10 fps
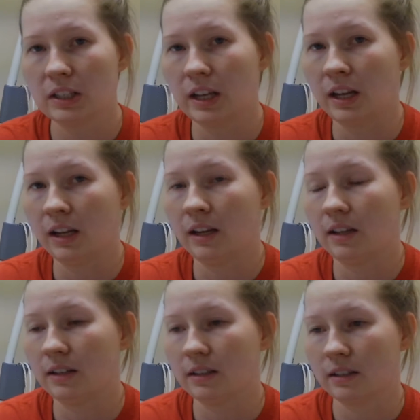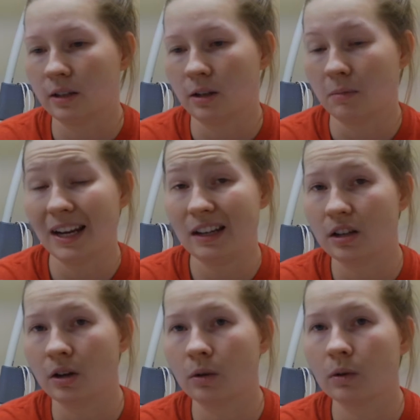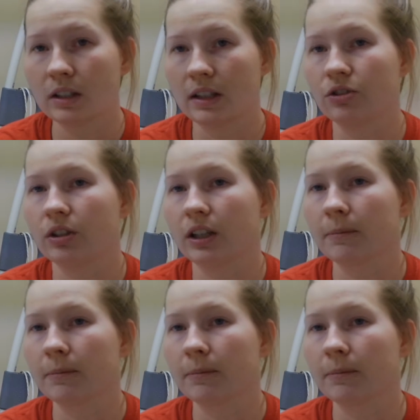and any toe essentially.